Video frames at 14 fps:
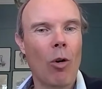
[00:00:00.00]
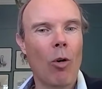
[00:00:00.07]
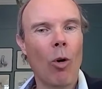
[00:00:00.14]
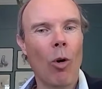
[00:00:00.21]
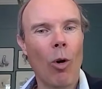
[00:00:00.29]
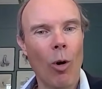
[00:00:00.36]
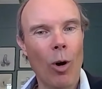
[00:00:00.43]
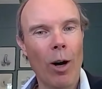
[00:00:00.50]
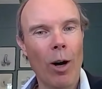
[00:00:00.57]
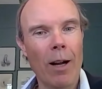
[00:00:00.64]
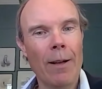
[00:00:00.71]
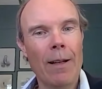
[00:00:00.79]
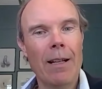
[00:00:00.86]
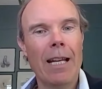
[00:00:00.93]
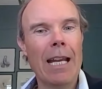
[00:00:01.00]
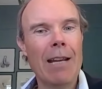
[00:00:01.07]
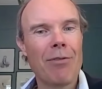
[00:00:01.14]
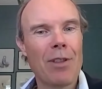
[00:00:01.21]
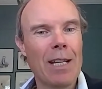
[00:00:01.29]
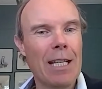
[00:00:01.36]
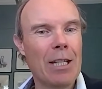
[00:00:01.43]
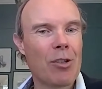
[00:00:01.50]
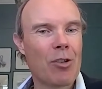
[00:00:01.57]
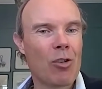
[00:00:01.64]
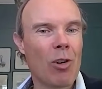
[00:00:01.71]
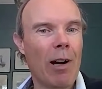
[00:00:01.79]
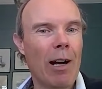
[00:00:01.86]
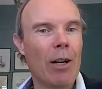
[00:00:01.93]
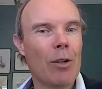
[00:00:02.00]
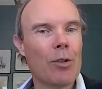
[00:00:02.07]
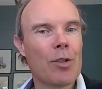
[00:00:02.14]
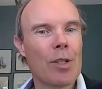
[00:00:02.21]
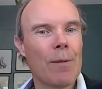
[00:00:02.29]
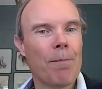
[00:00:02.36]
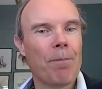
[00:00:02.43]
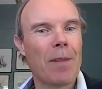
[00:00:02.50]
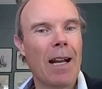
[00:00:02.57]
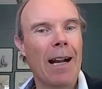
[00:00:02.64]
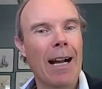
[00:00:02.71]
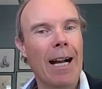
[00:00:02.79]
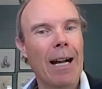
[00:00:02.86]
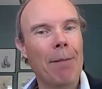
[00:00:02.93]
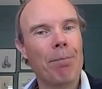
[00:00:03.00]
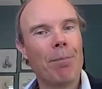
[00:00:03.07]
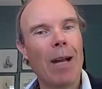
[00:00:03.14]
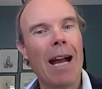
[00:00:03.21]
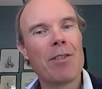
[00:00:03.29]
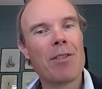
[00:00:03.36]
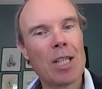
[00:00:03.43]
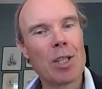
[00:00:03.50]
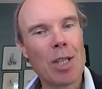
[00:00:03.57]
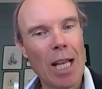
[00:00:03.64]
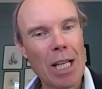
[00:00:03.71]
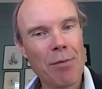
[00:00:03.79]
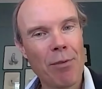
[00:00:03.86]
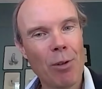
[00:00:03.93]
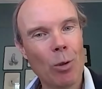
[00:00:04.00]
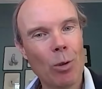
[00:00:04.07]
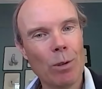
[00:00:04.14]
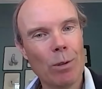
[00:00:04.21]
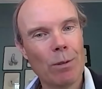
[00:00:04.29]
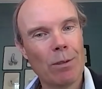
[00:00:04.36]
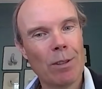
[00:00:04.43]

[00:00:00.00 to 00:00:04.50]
Or if these trials are successful